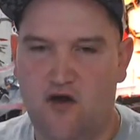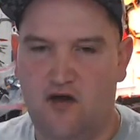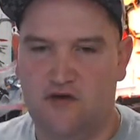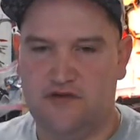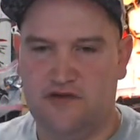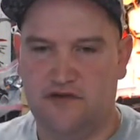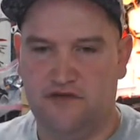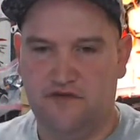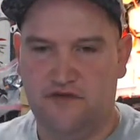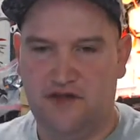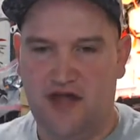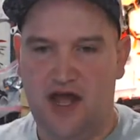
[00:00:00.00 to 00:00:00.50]

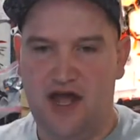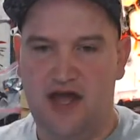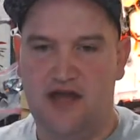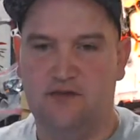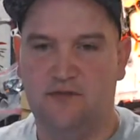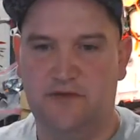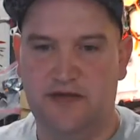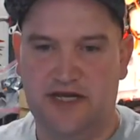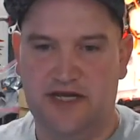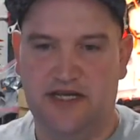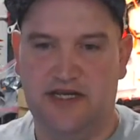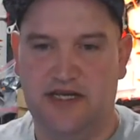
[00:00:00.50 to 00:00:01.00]
the
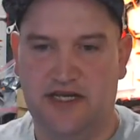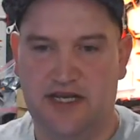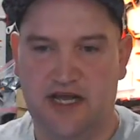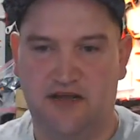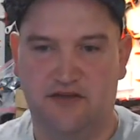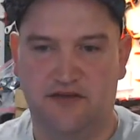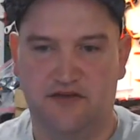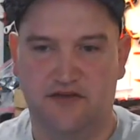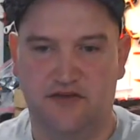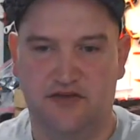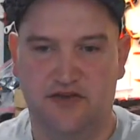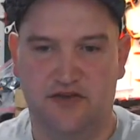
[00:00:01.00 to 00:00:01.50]
flying we get
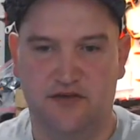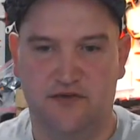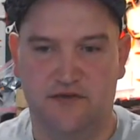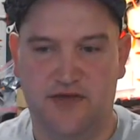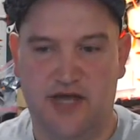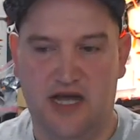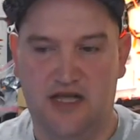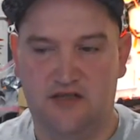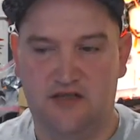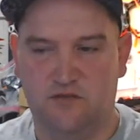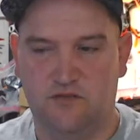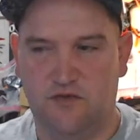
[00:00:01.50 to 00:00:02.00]
together and do.
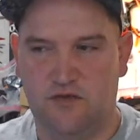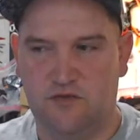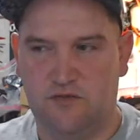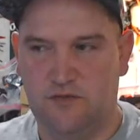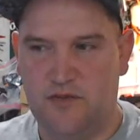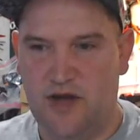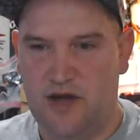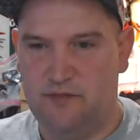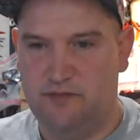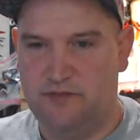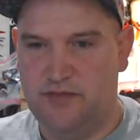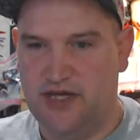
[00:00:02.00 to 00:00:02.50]
That's what
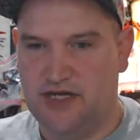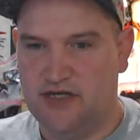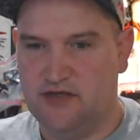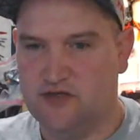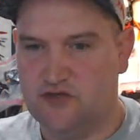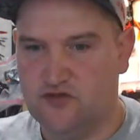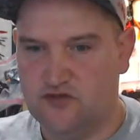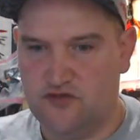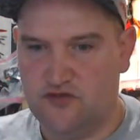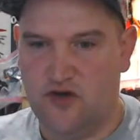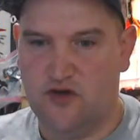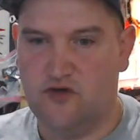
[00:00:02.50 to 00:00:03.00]
my
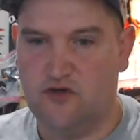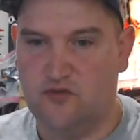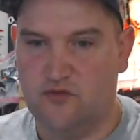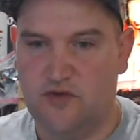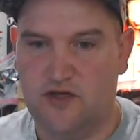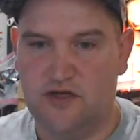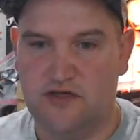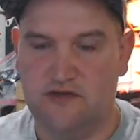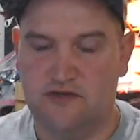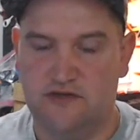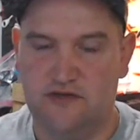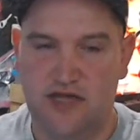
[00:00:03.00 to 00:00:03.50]
biggest struggle
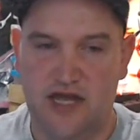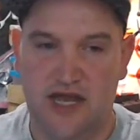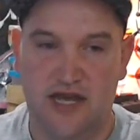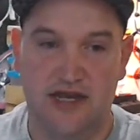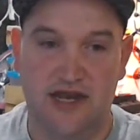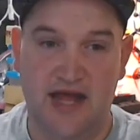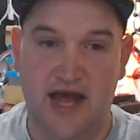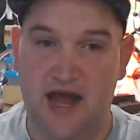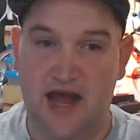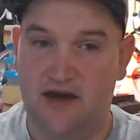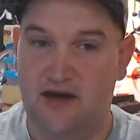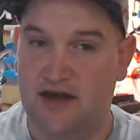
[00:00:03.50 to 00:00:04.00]
was.
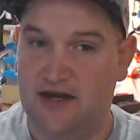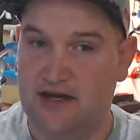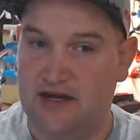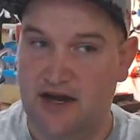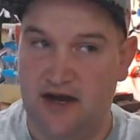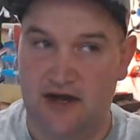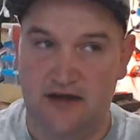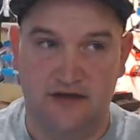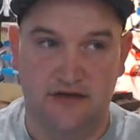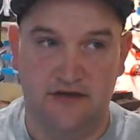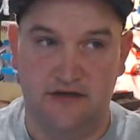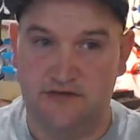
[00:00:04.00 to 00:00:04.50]
And now I
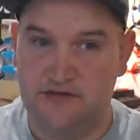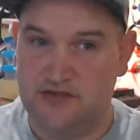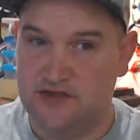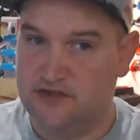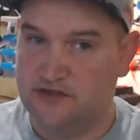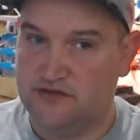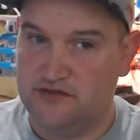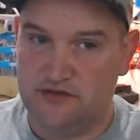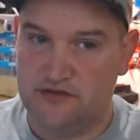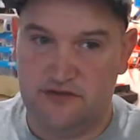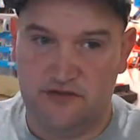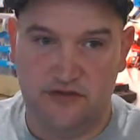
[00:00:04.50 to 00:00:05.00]
kind of
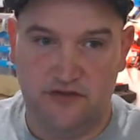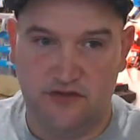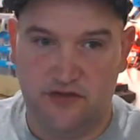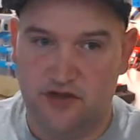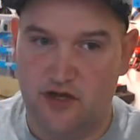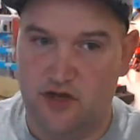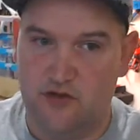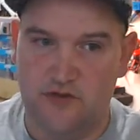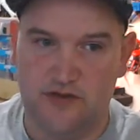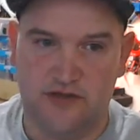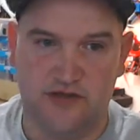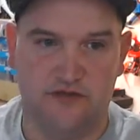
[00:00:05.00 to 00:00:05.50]
just
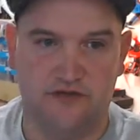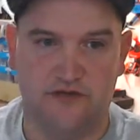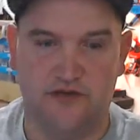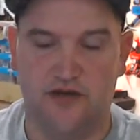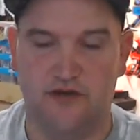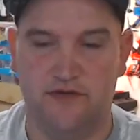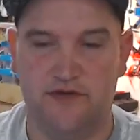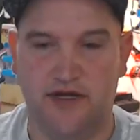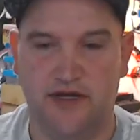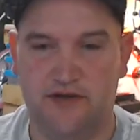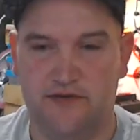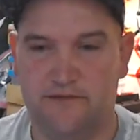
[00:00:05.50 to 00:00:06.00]
go with the
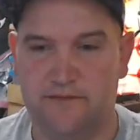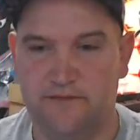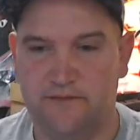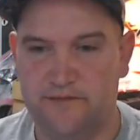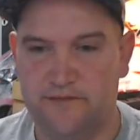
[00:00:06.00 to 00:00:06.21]
flow now.